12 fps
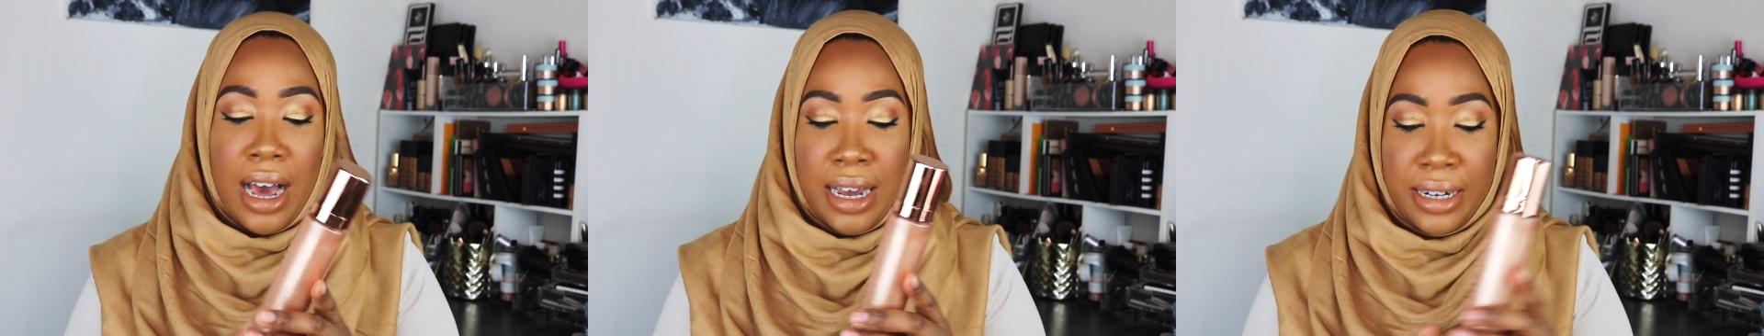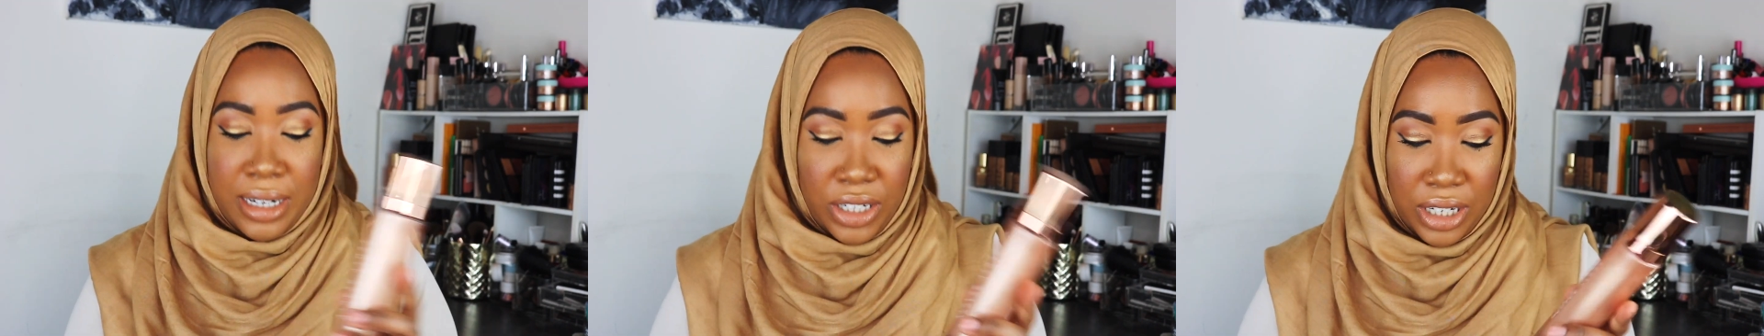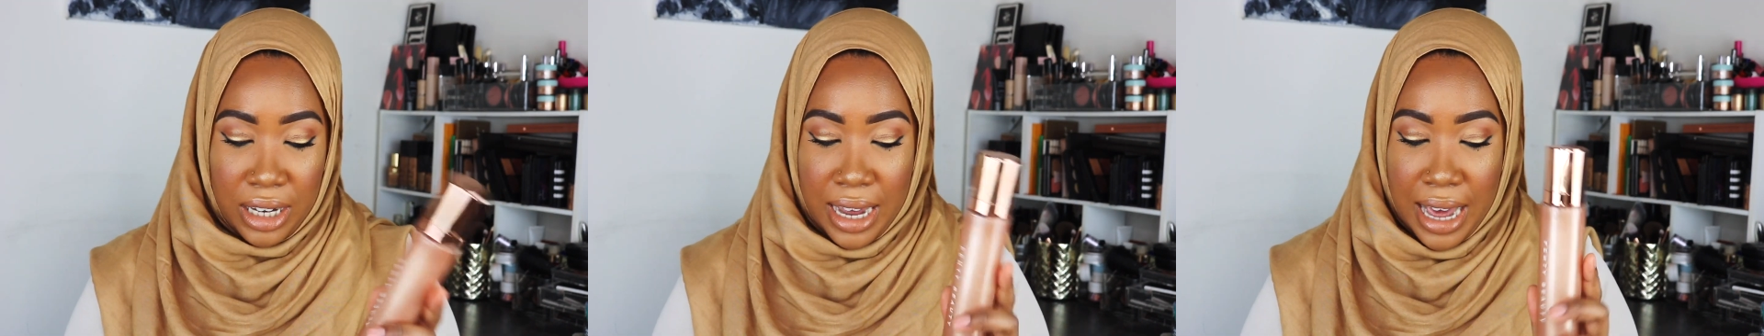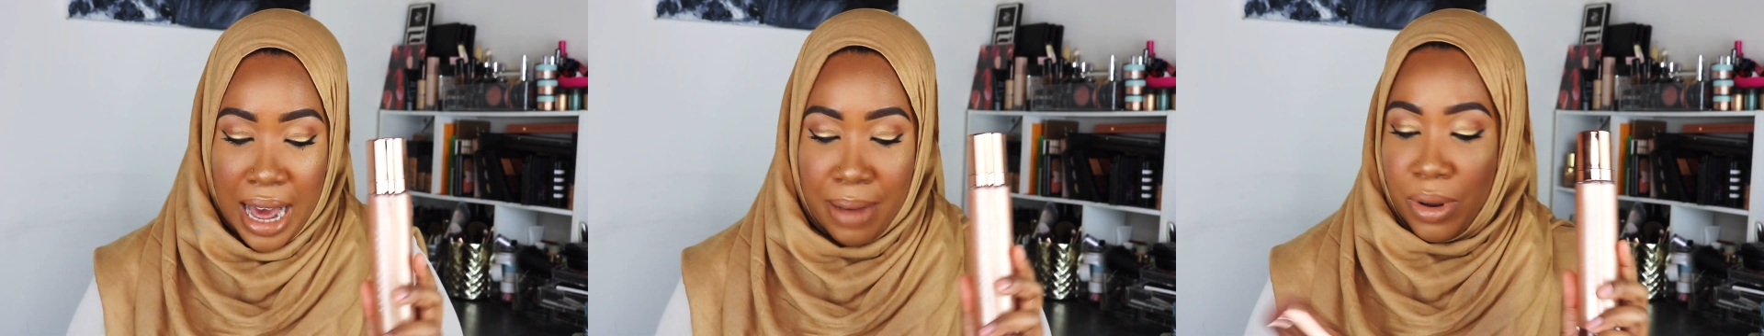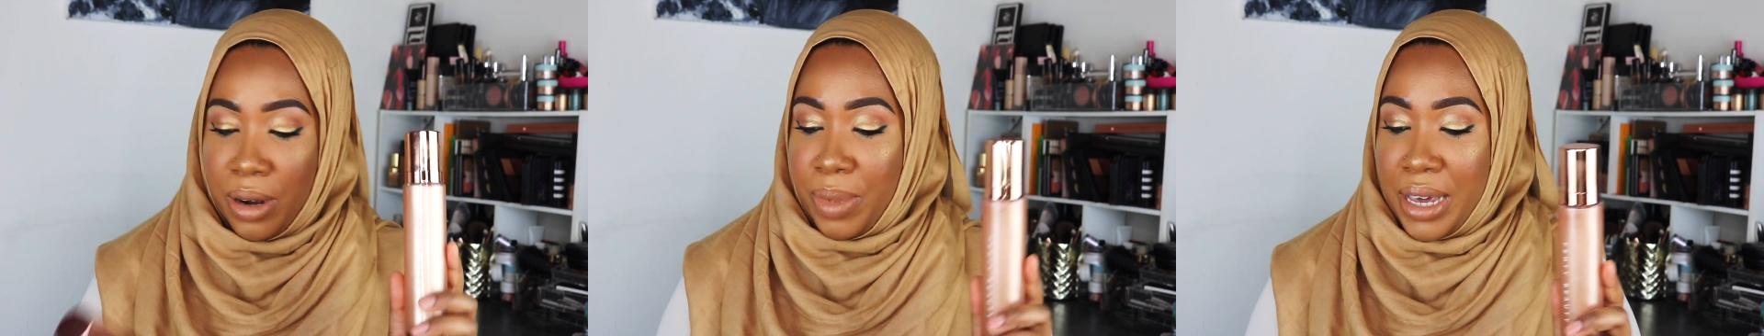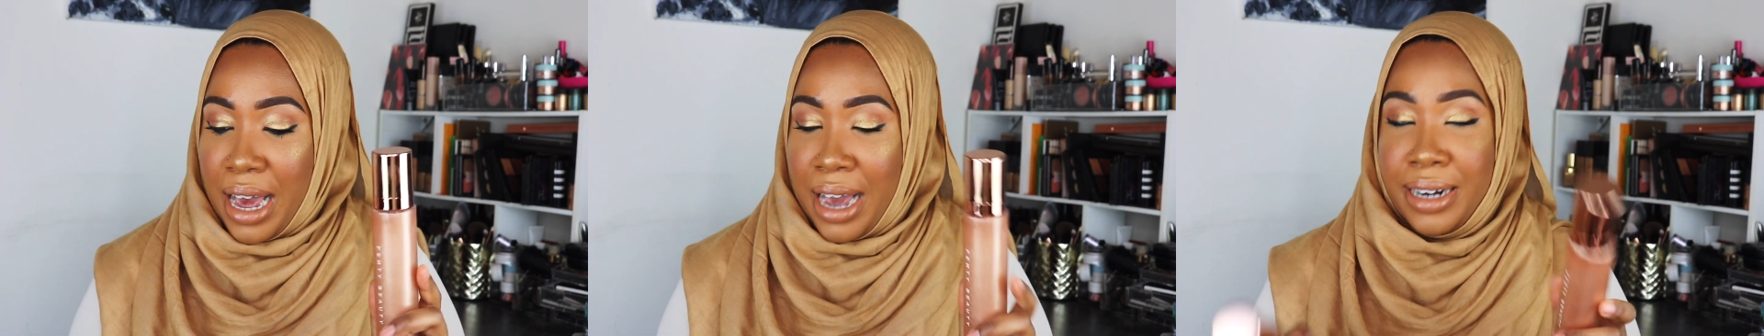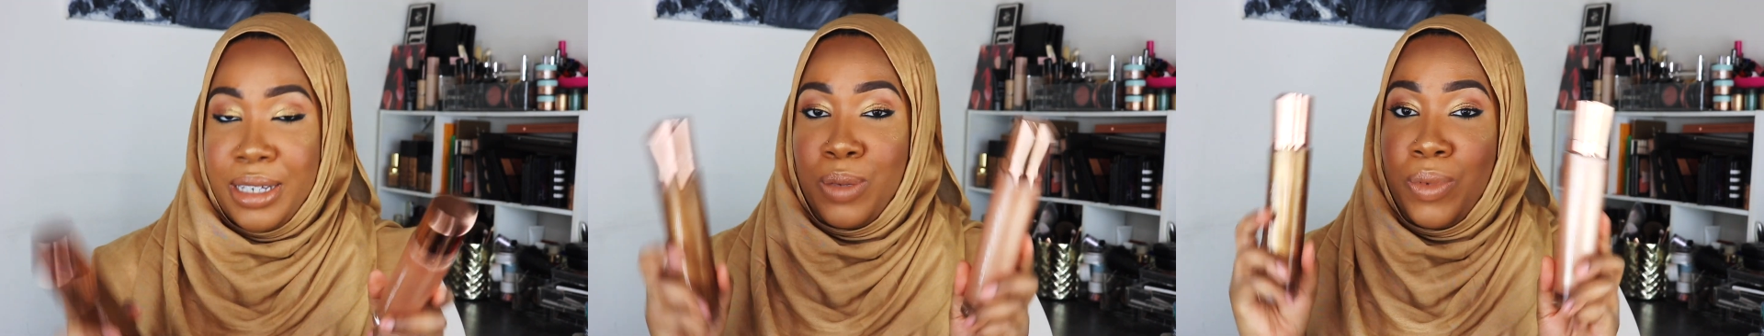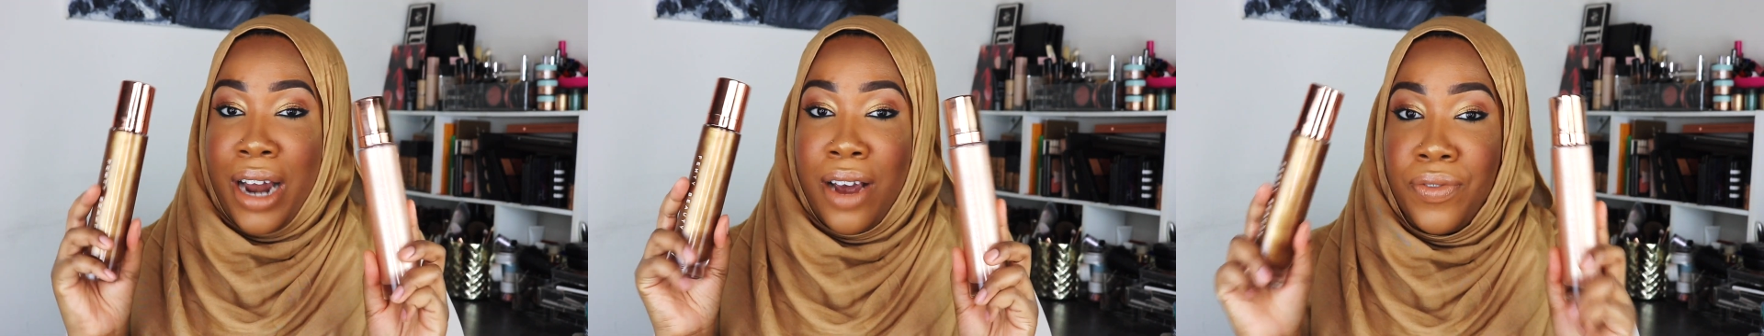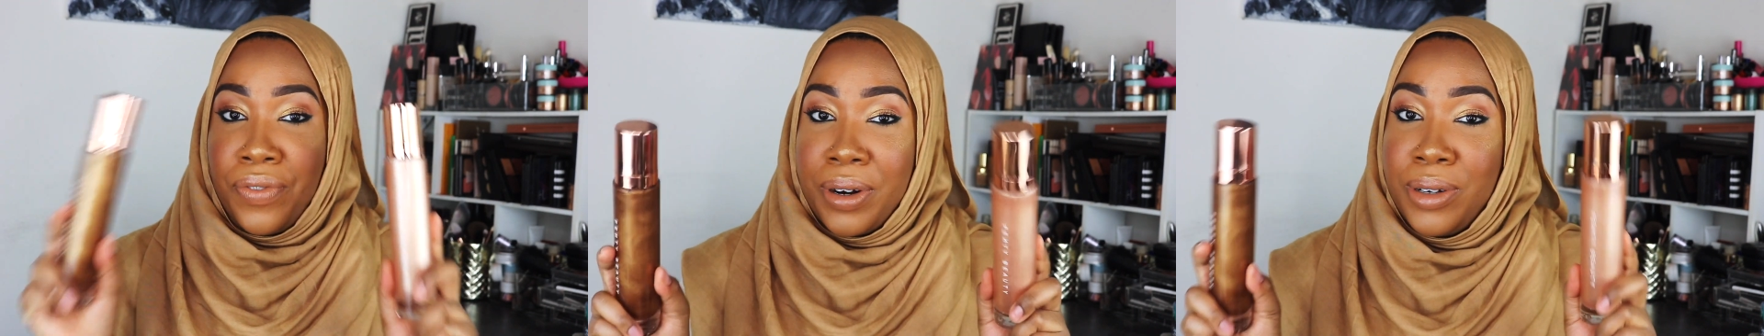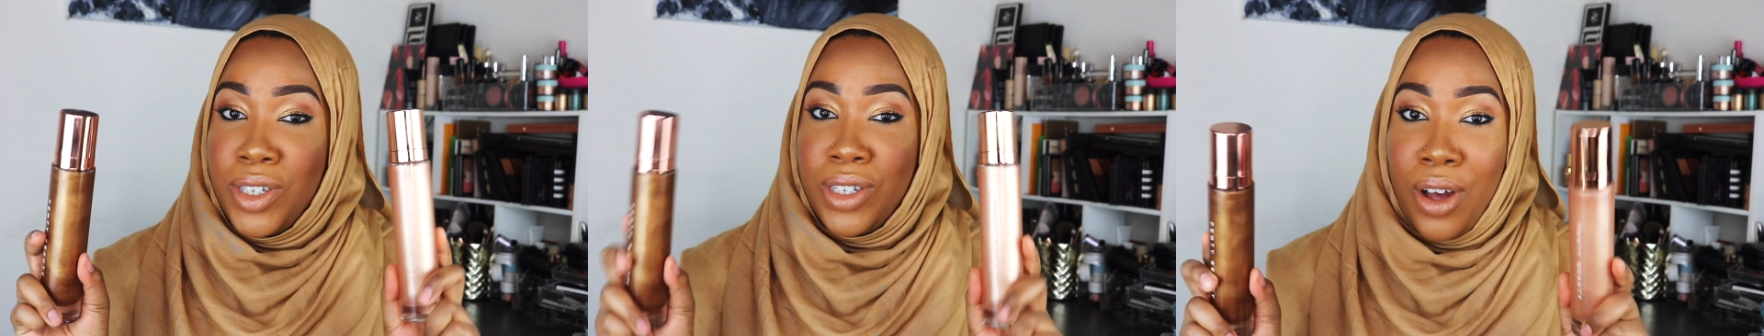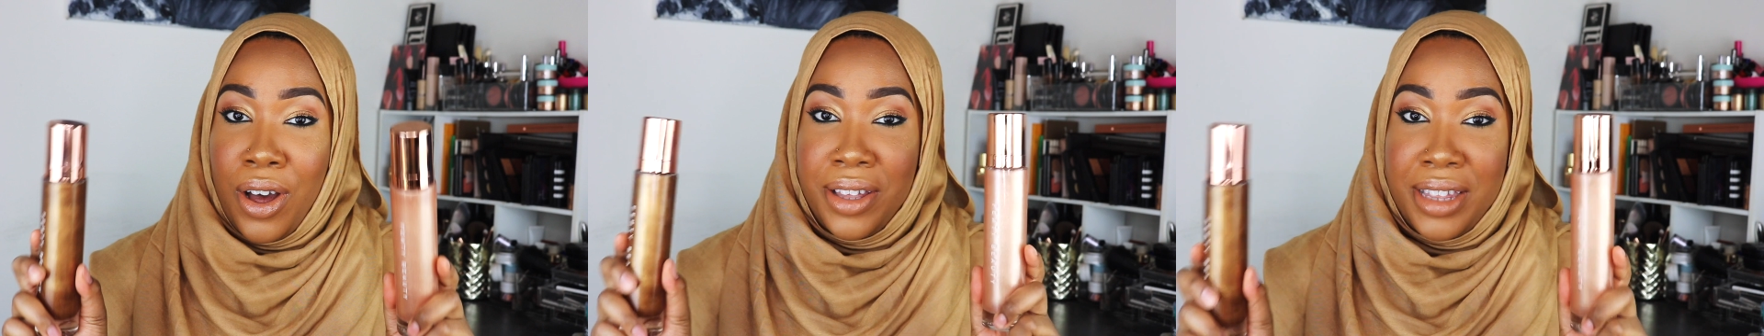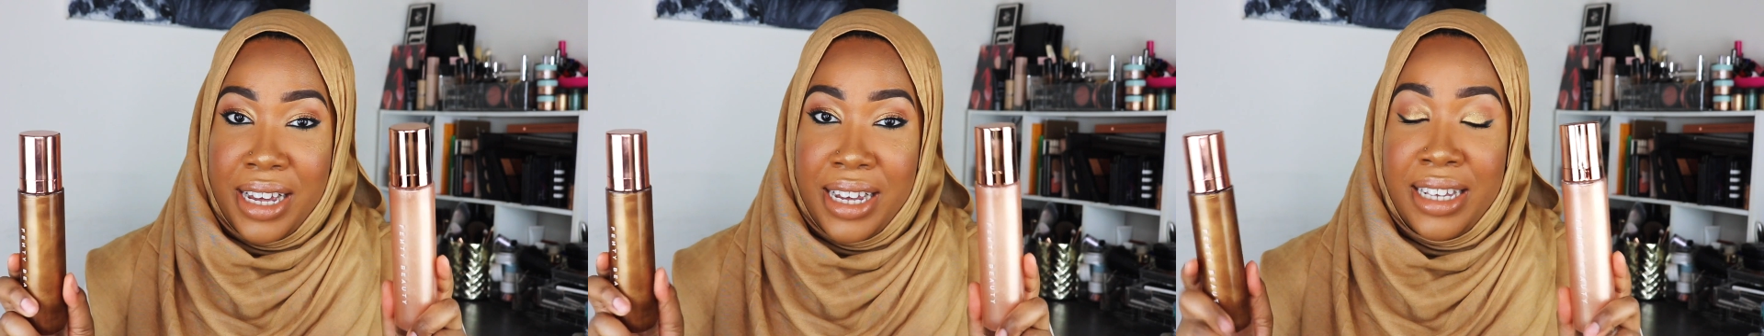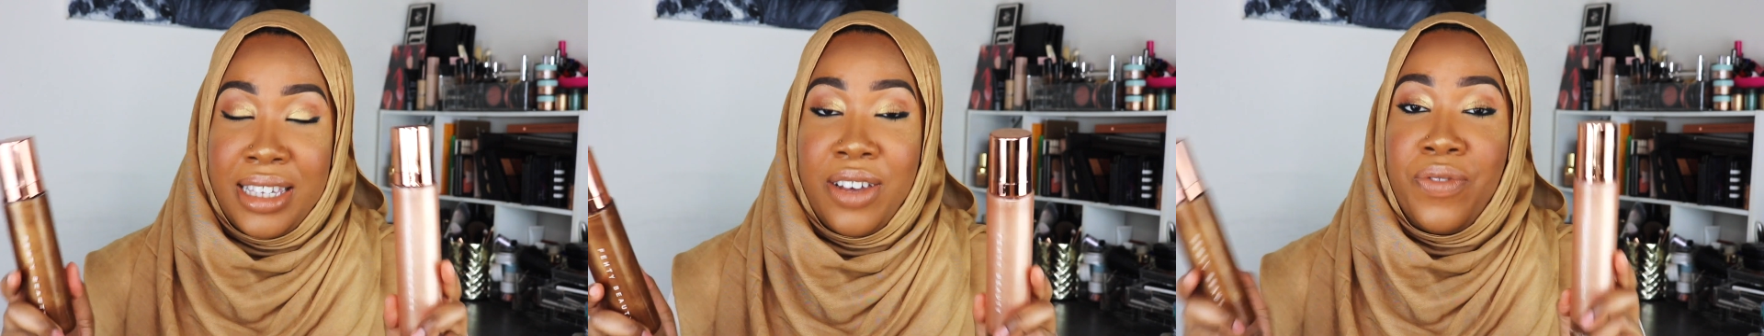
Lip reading: Initially, I'm going to be honest, when I first saw these,